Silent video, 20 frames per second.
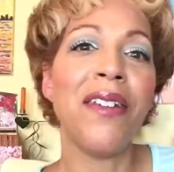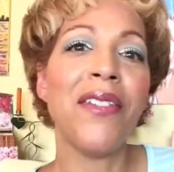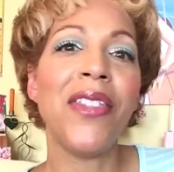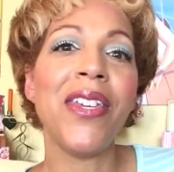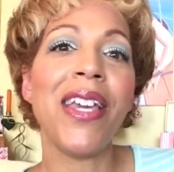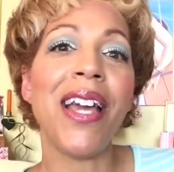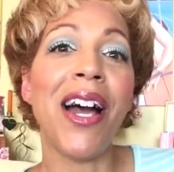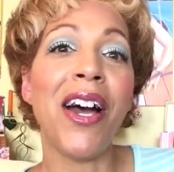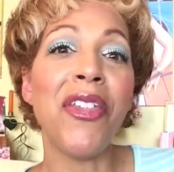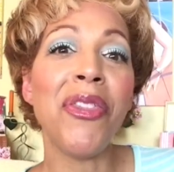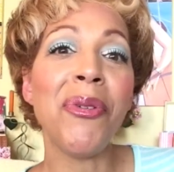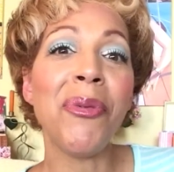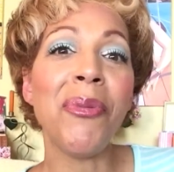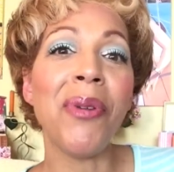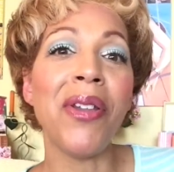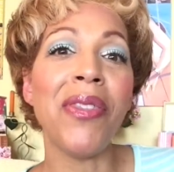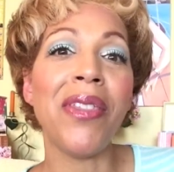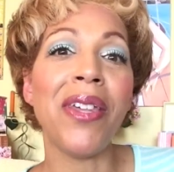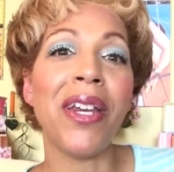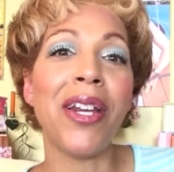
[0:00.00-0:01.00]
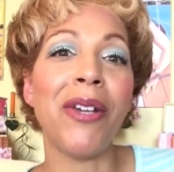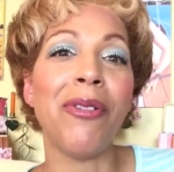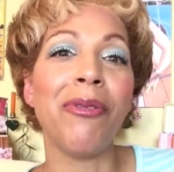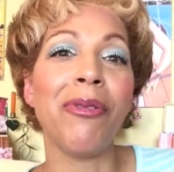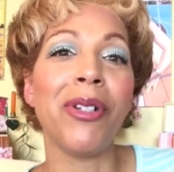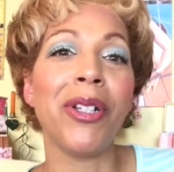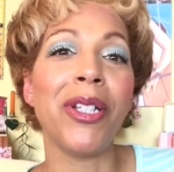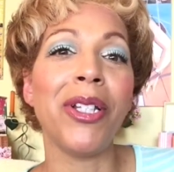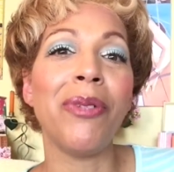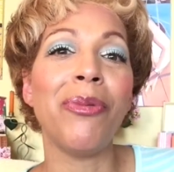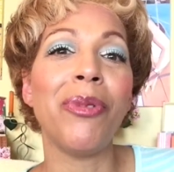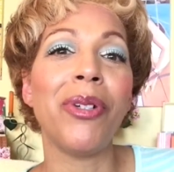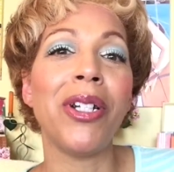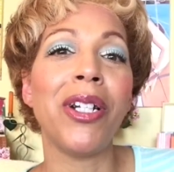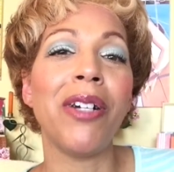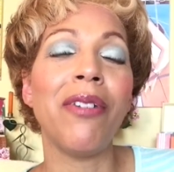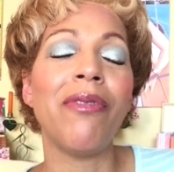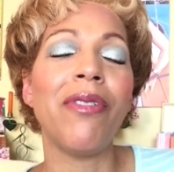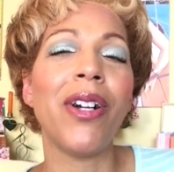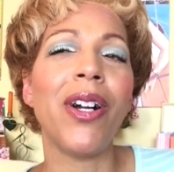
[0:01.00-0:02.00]
The other one that I really would
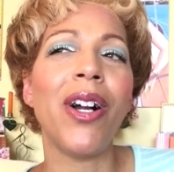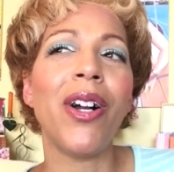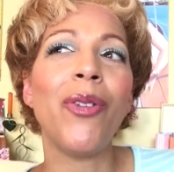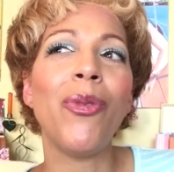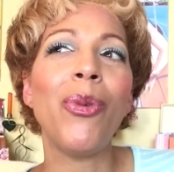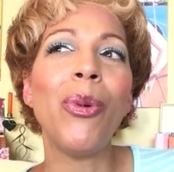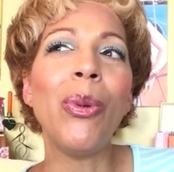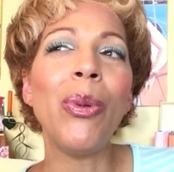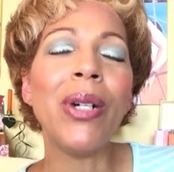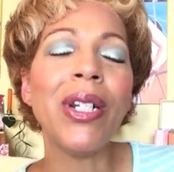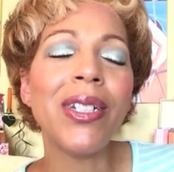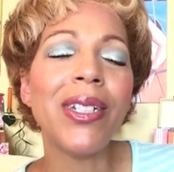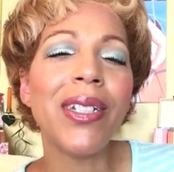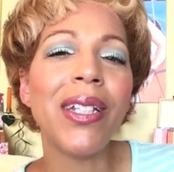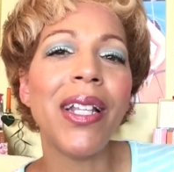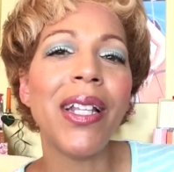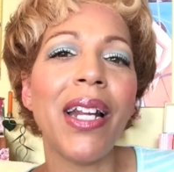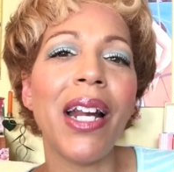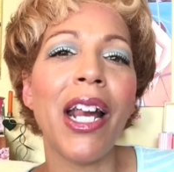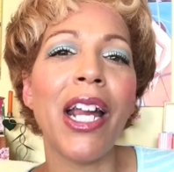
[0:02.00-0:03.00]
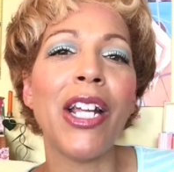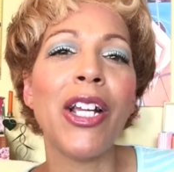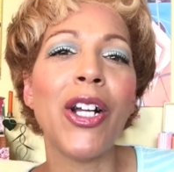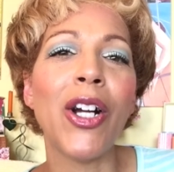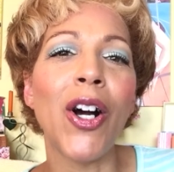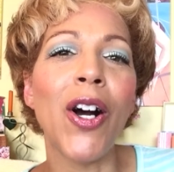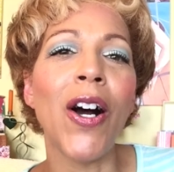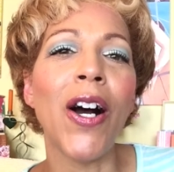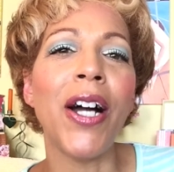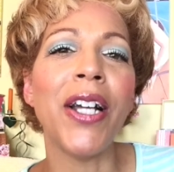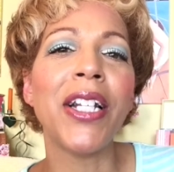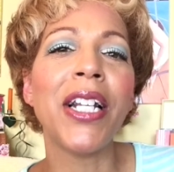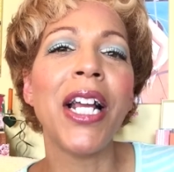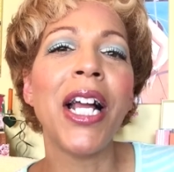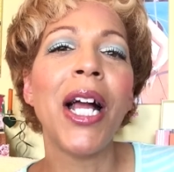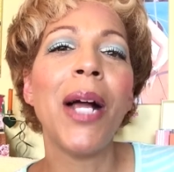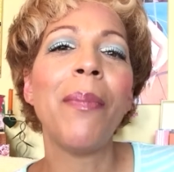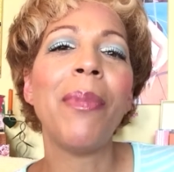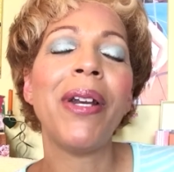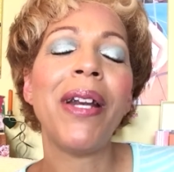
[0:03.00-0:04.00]
have wished I got,
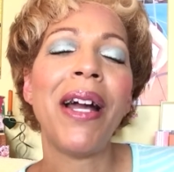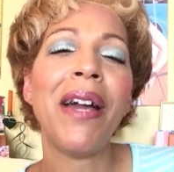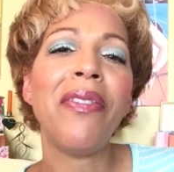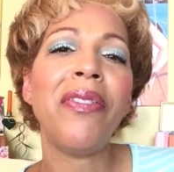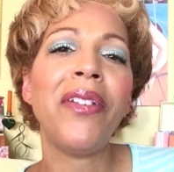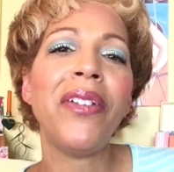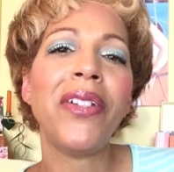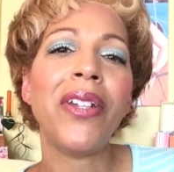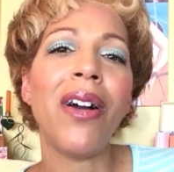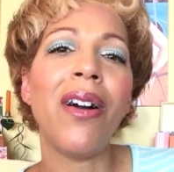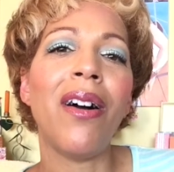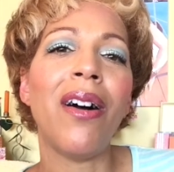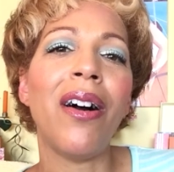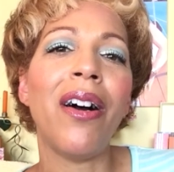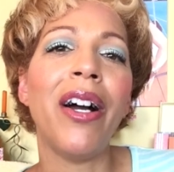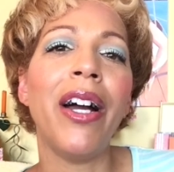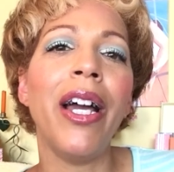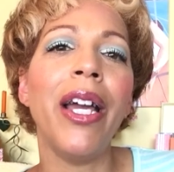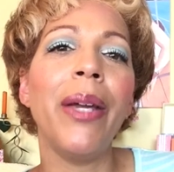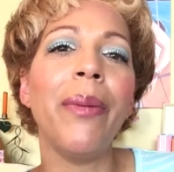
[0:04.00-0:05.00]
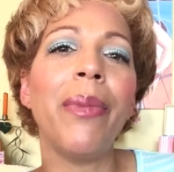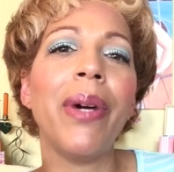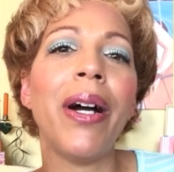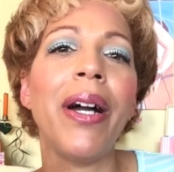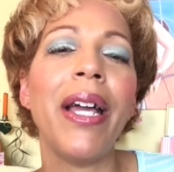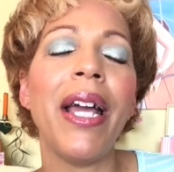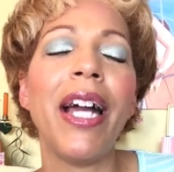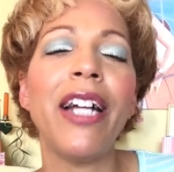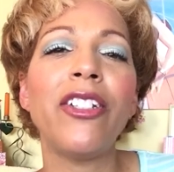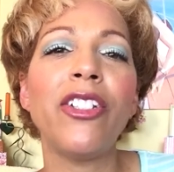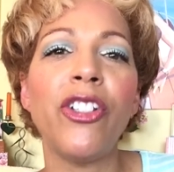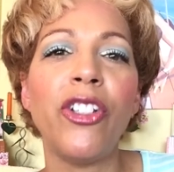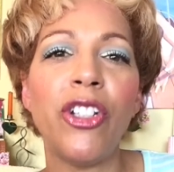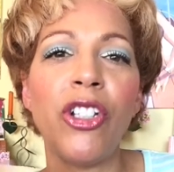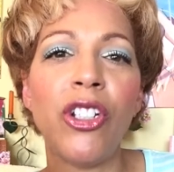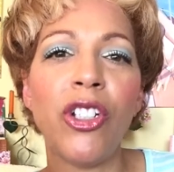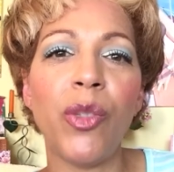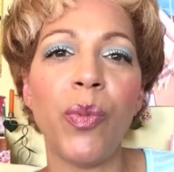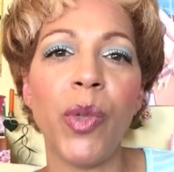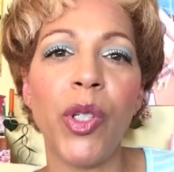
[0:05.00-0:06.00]
but at the time I had to
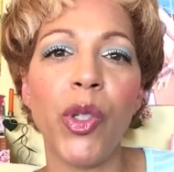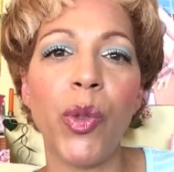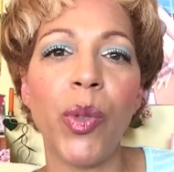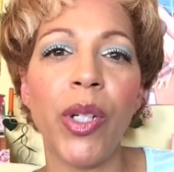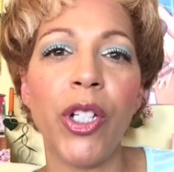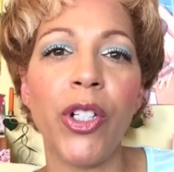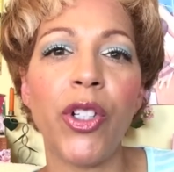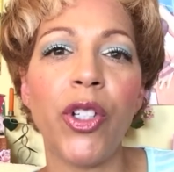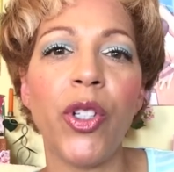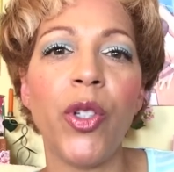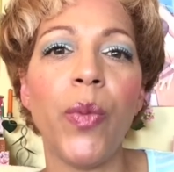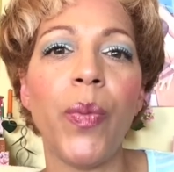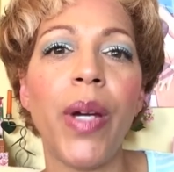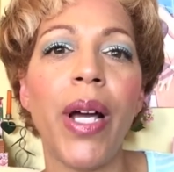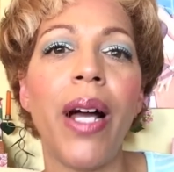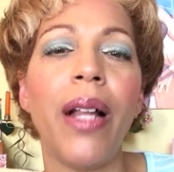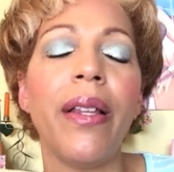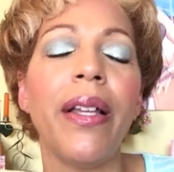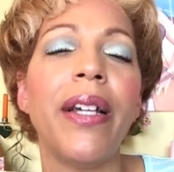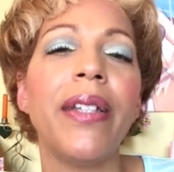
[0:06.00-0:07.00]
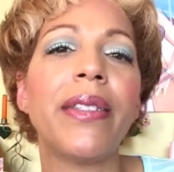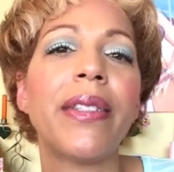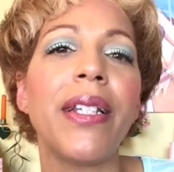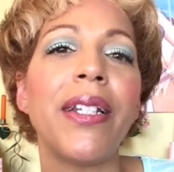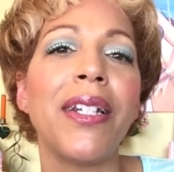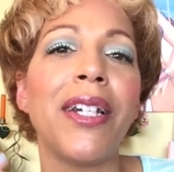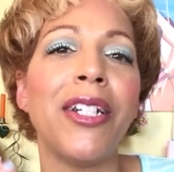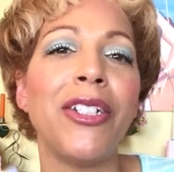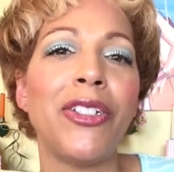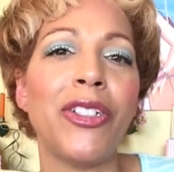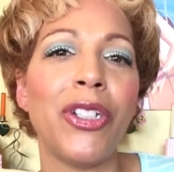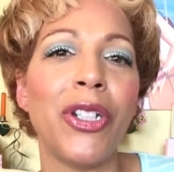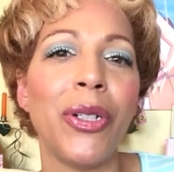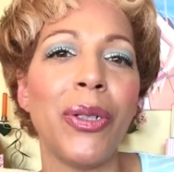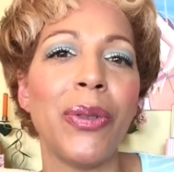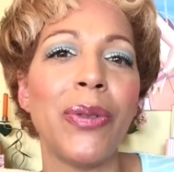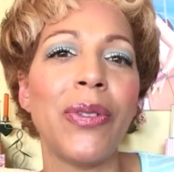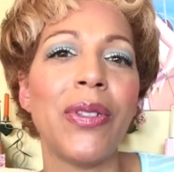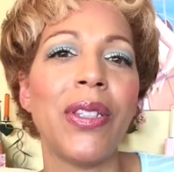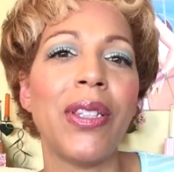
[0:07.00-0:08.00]
choose between two palettes, and I
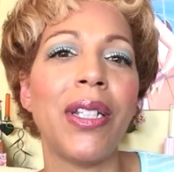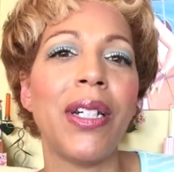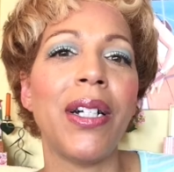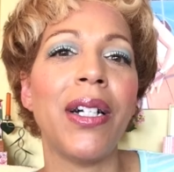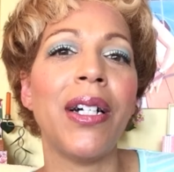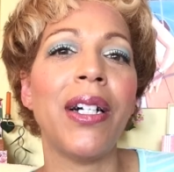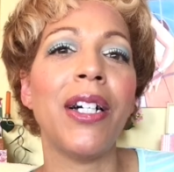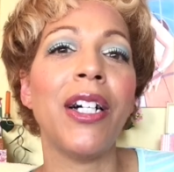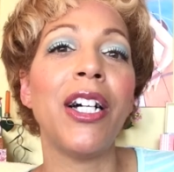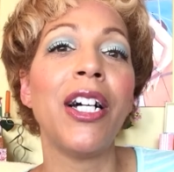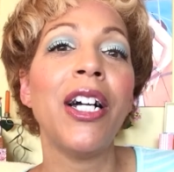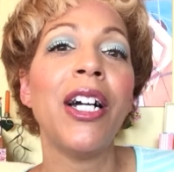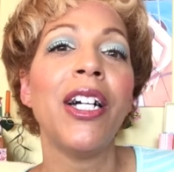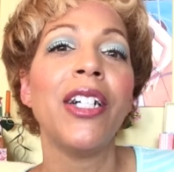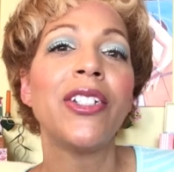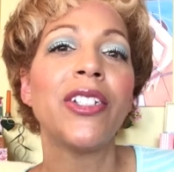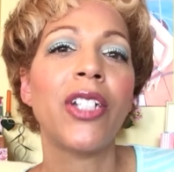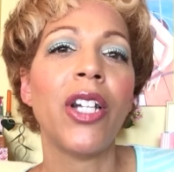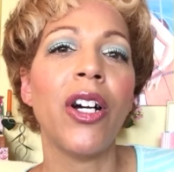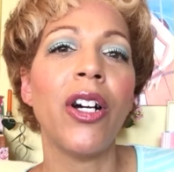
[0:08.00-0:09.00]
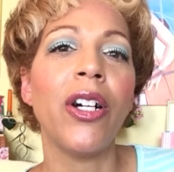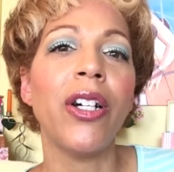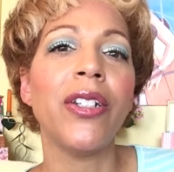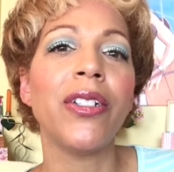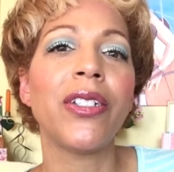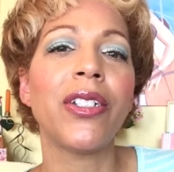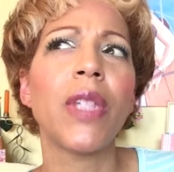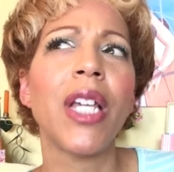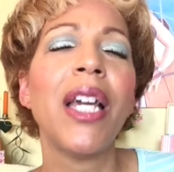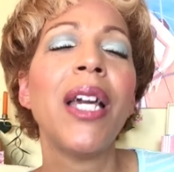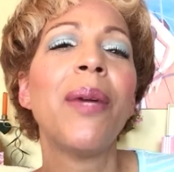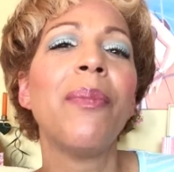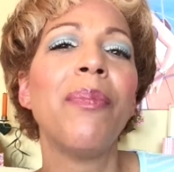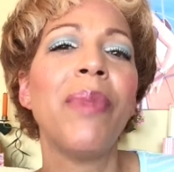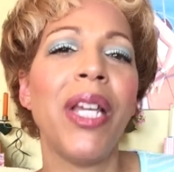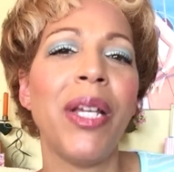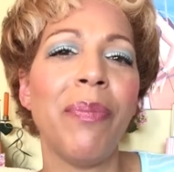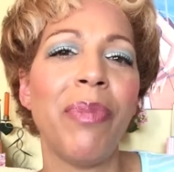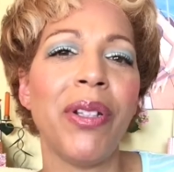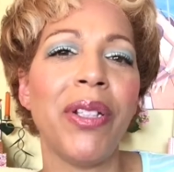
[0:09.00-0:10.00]
chose the Tarte
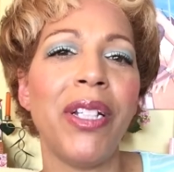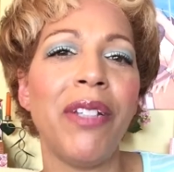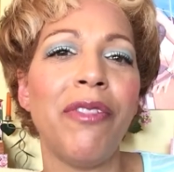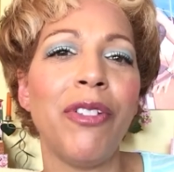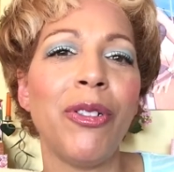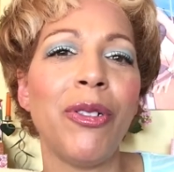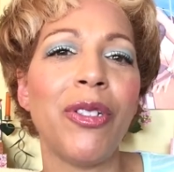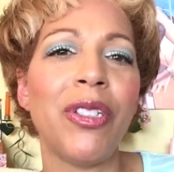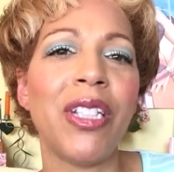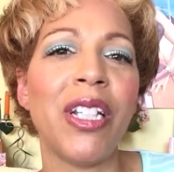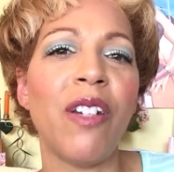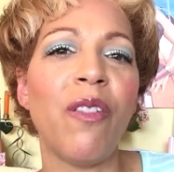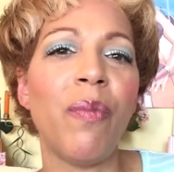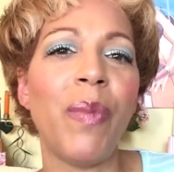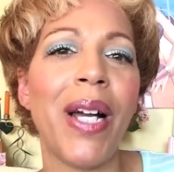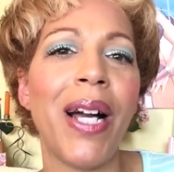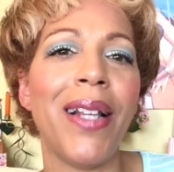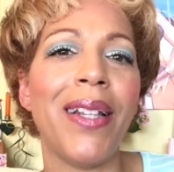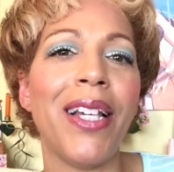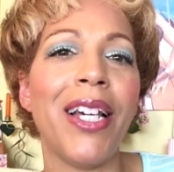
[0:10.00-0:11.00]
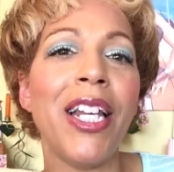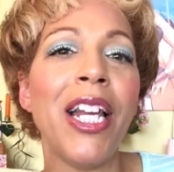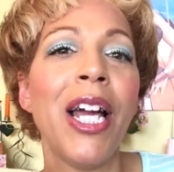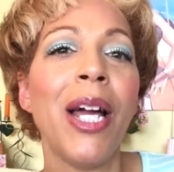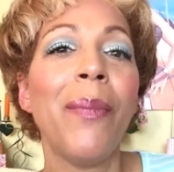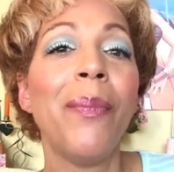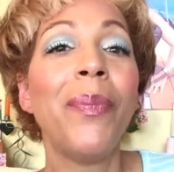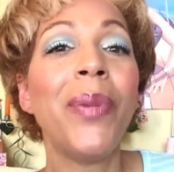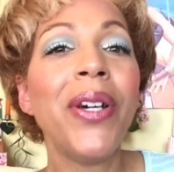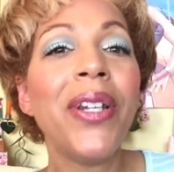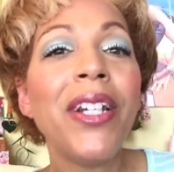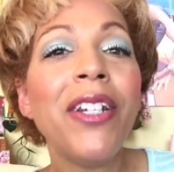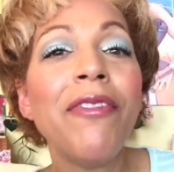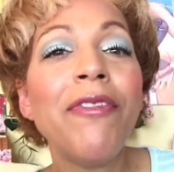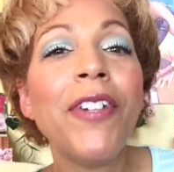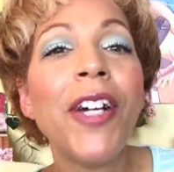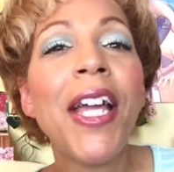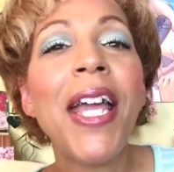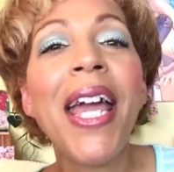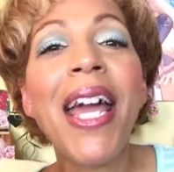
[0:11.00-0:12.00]
Make Believe in Yourself palette. But
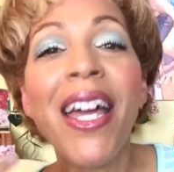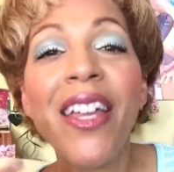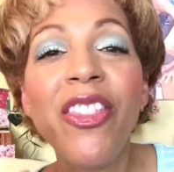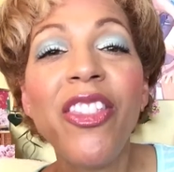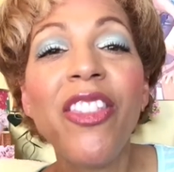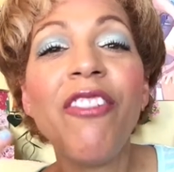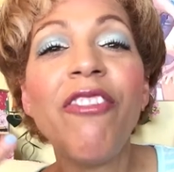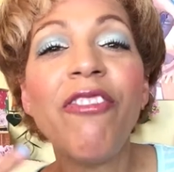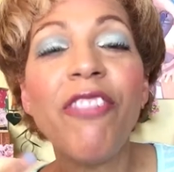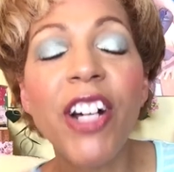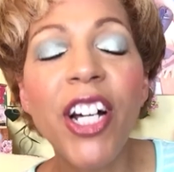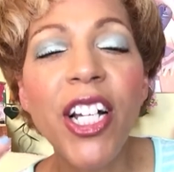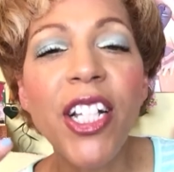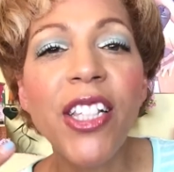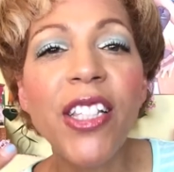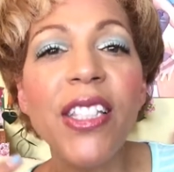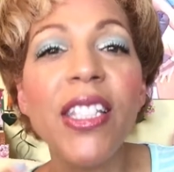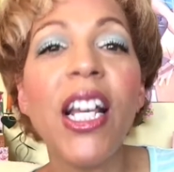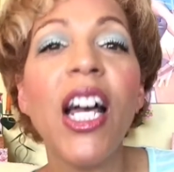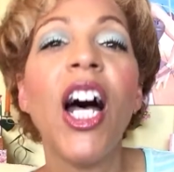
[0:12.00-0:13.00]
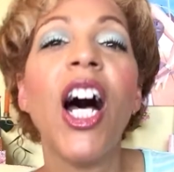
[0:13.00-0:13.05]
if I had the funds,